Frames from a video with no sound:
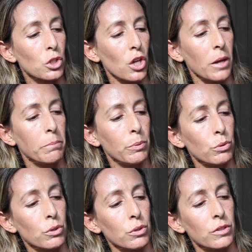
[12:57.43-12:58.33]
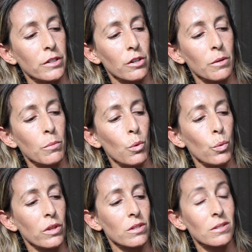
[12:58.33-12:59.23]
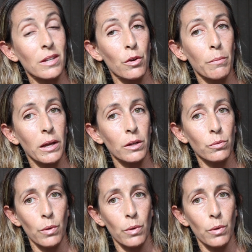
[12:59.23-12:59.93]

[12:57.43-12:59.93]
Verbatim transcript: Shot Booster Serum with ceramide and